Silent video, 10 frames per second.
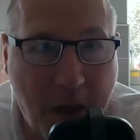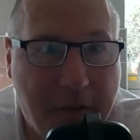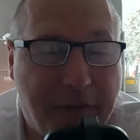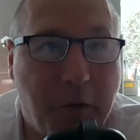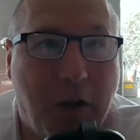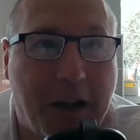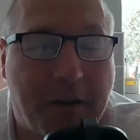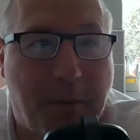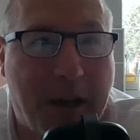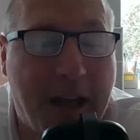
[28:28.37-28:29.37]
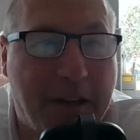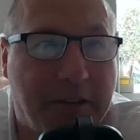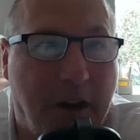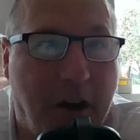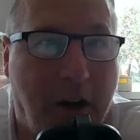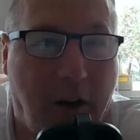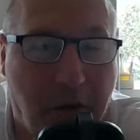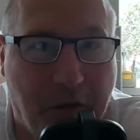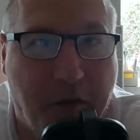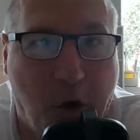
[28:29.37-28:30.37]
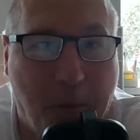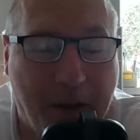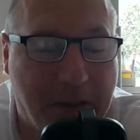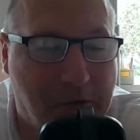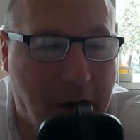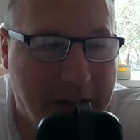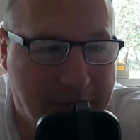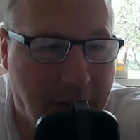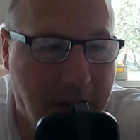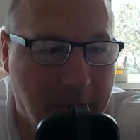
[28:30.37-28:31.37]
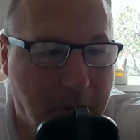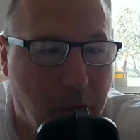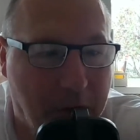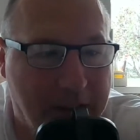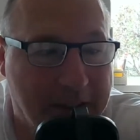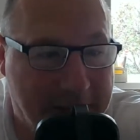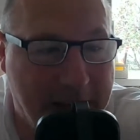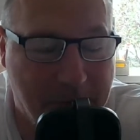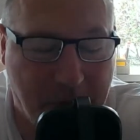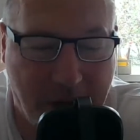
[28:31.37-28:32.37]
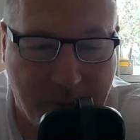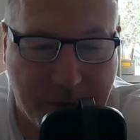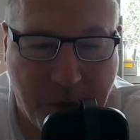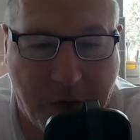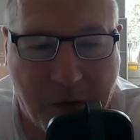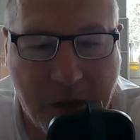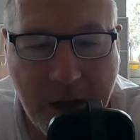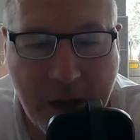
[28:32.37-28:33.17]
I feel like the players are on form at the right time, all at the same time as well.